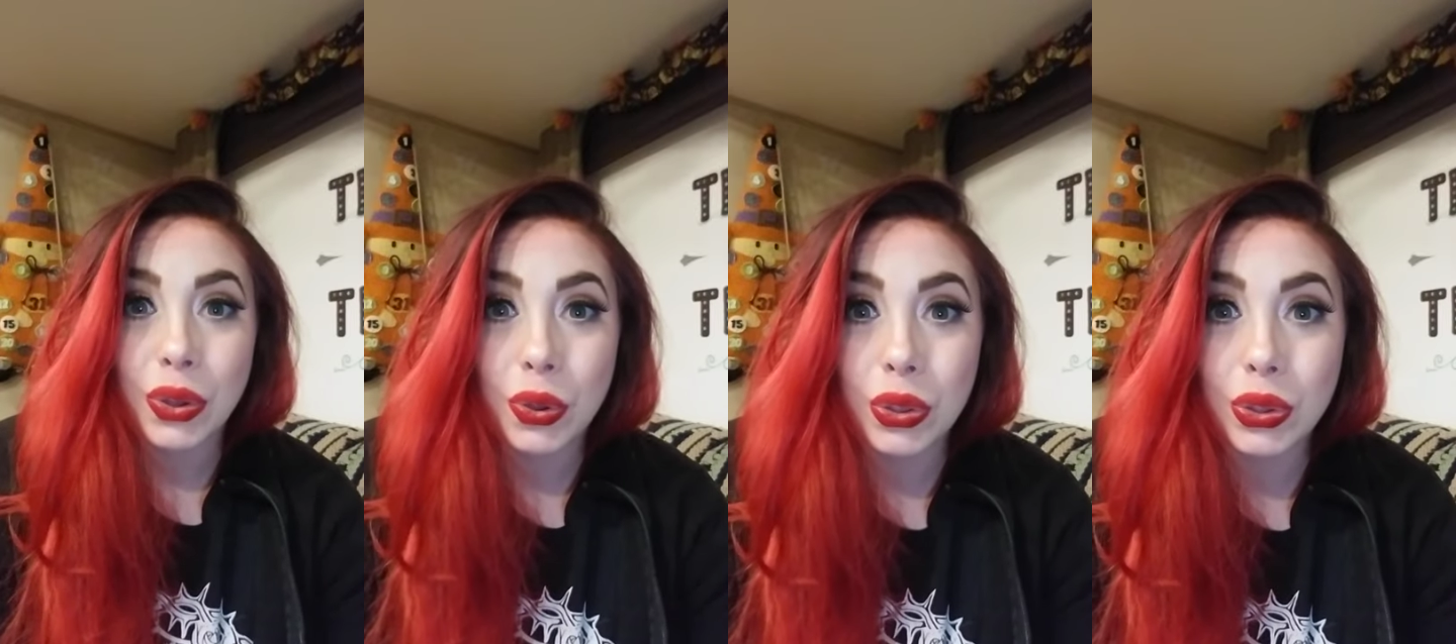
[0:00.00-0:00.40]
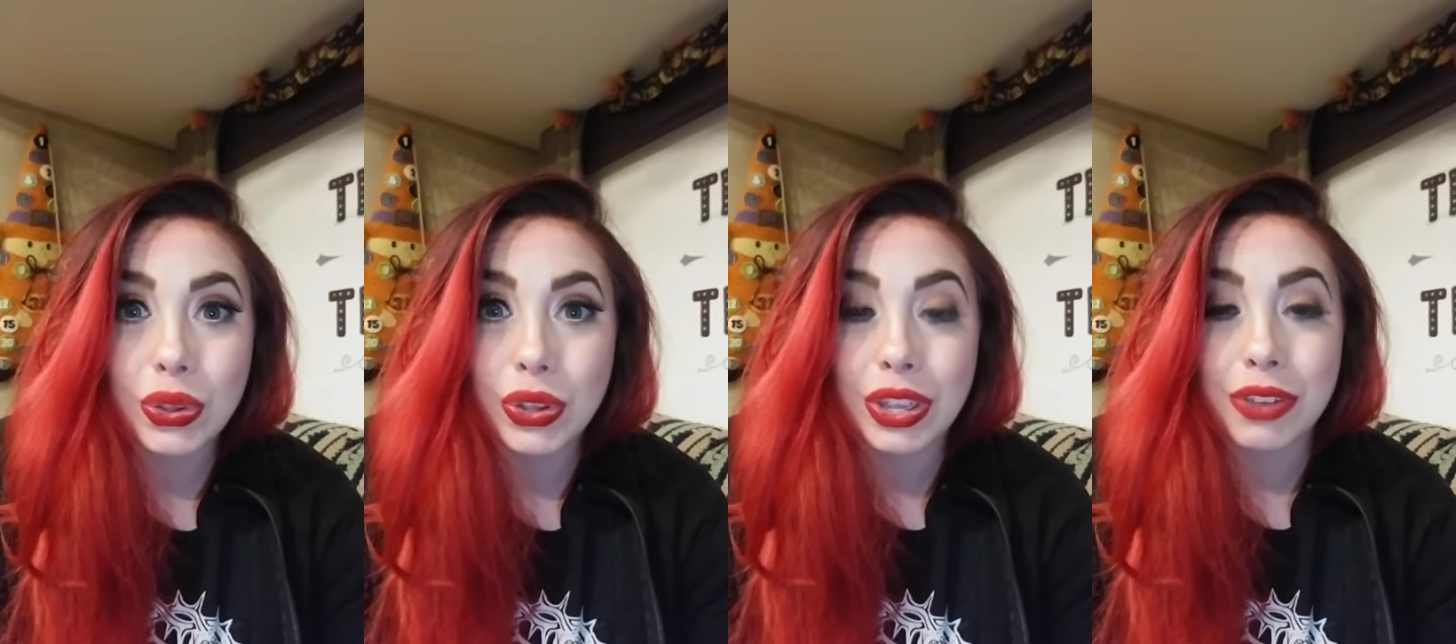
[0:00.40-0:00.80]

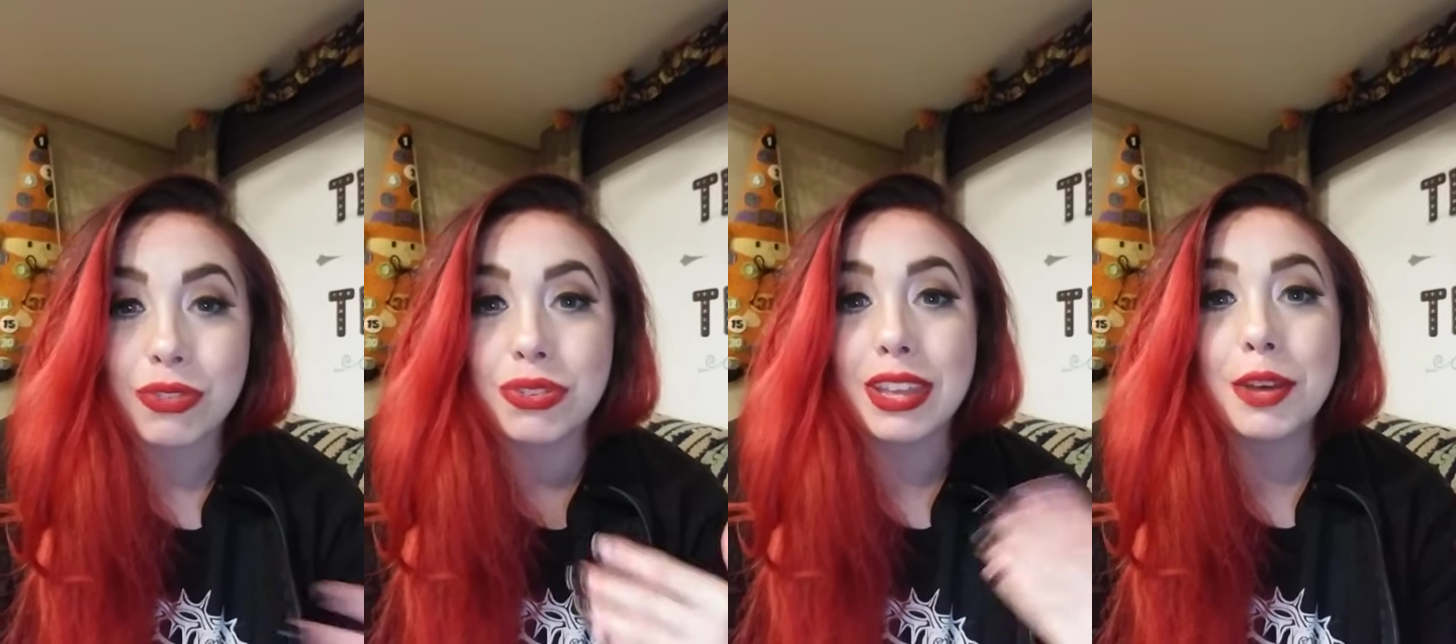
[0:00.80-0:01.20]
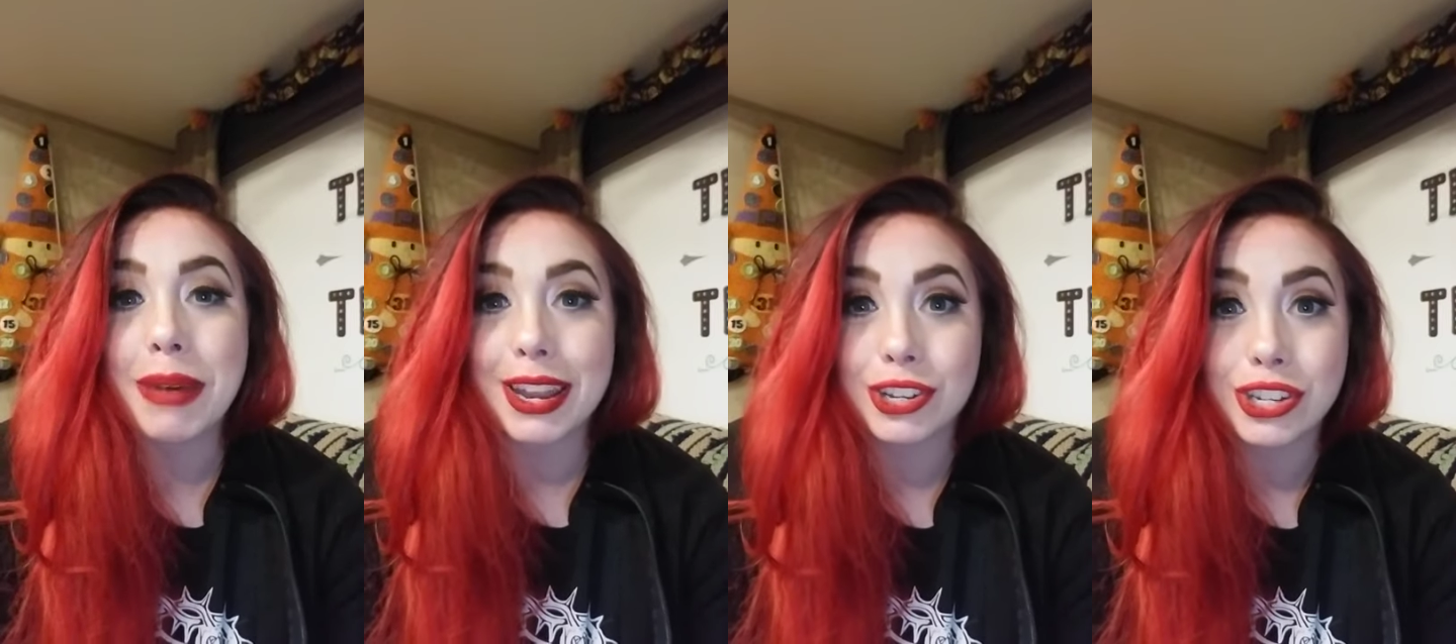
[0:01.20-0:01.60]
if you think
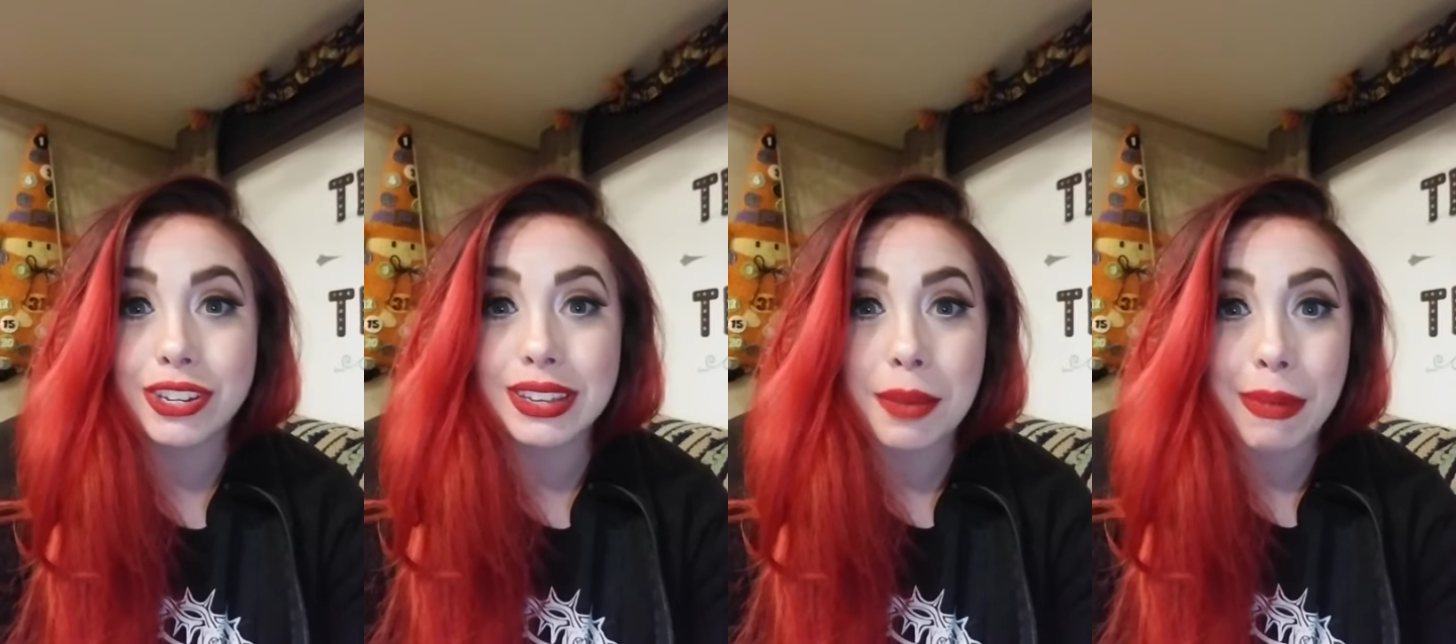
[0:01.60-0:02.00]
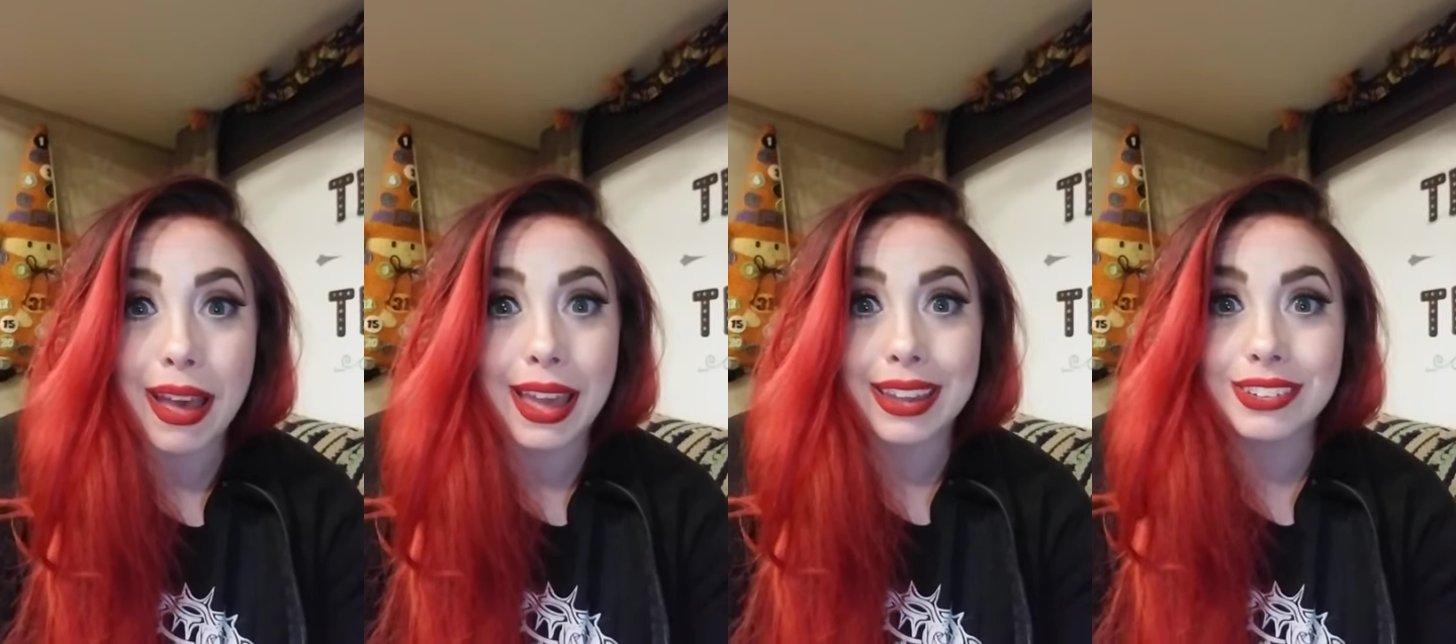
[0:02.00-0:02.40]
about it, she could get
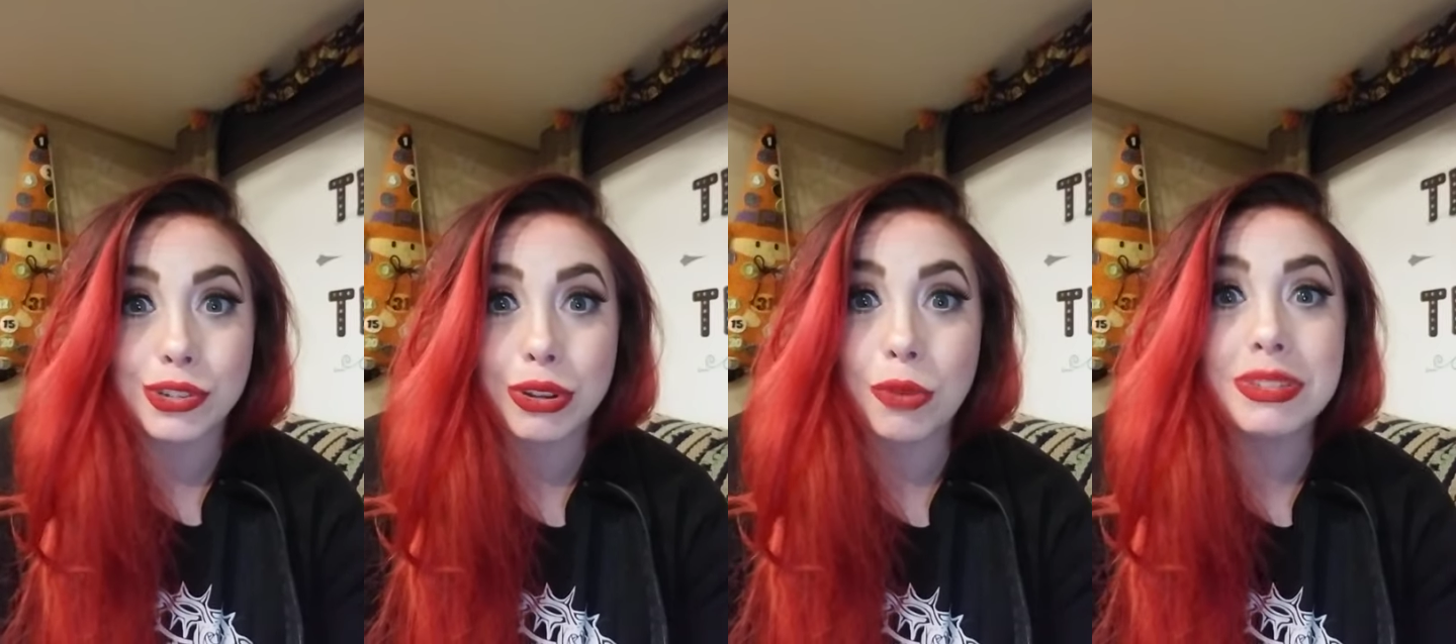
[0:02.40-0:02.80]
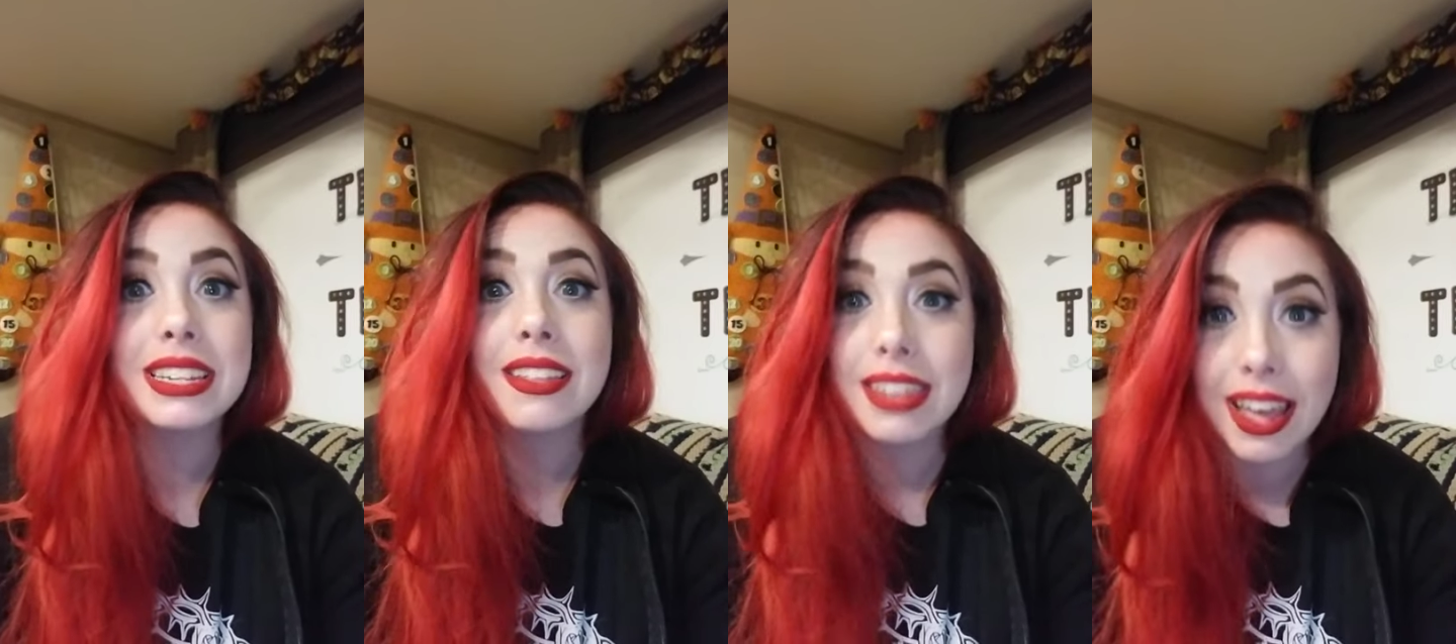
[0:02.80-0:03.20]
by doing
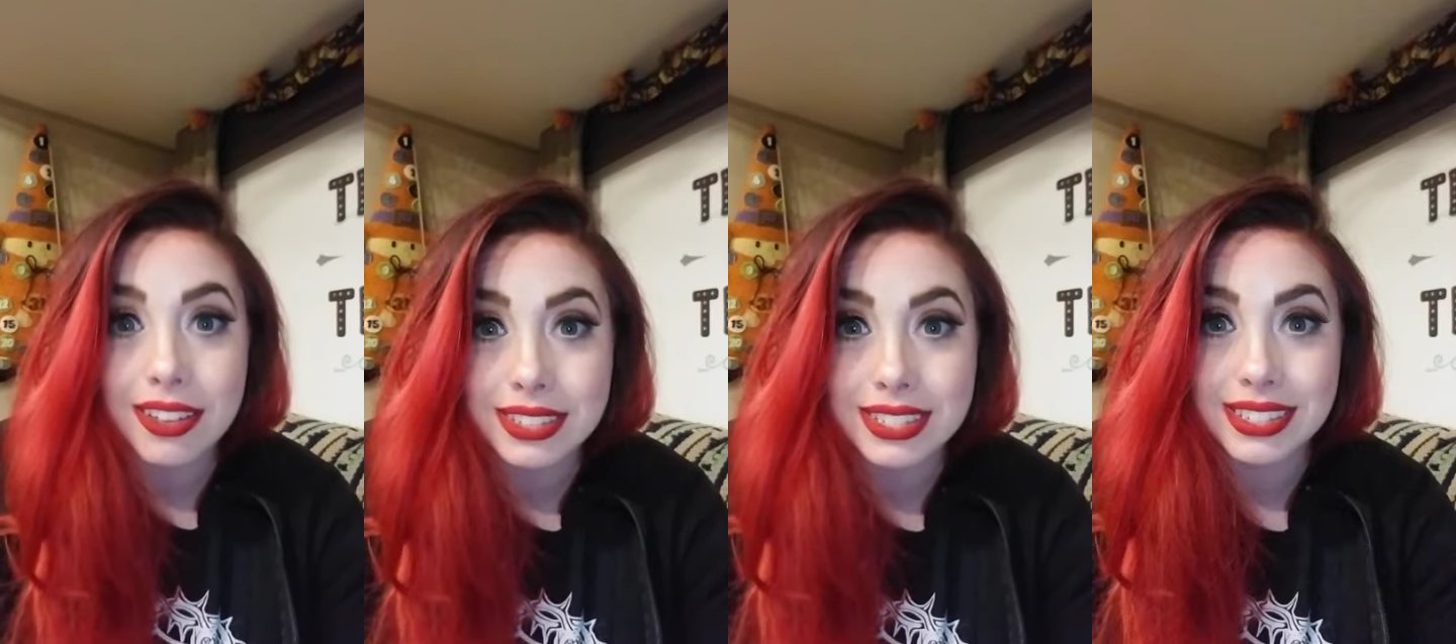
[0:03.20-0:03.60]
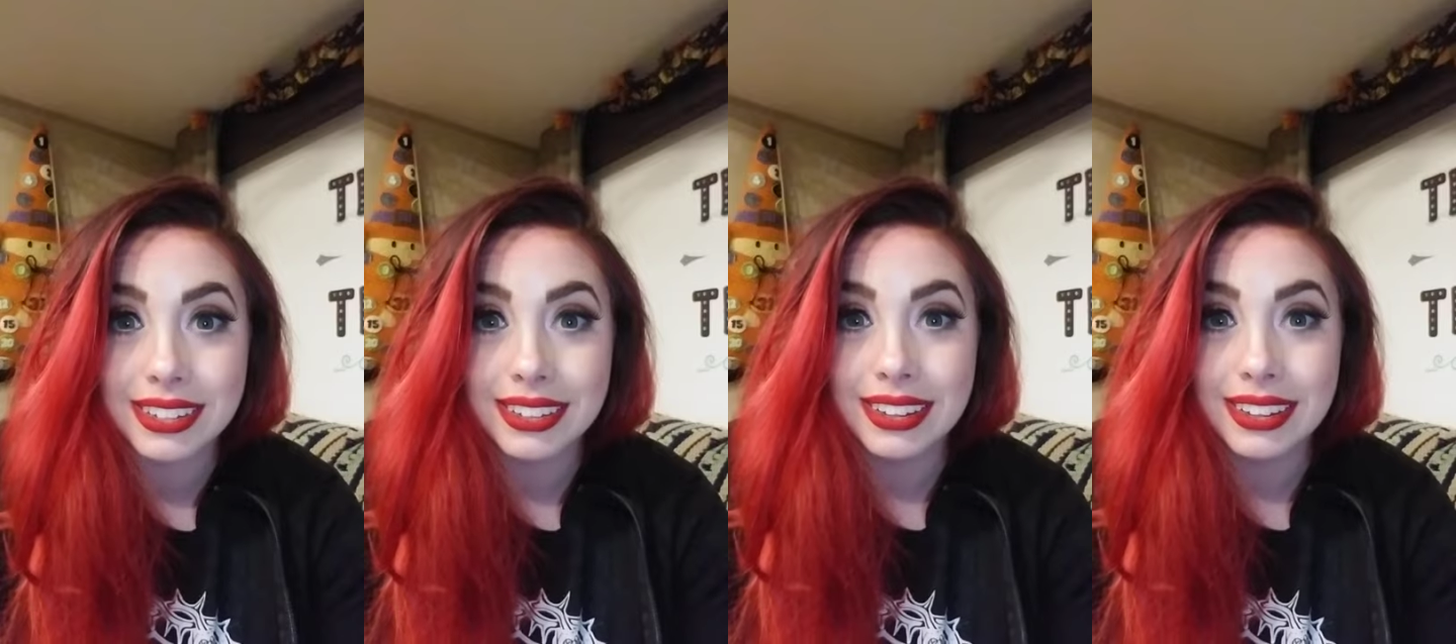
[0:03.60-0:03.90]
almost anything else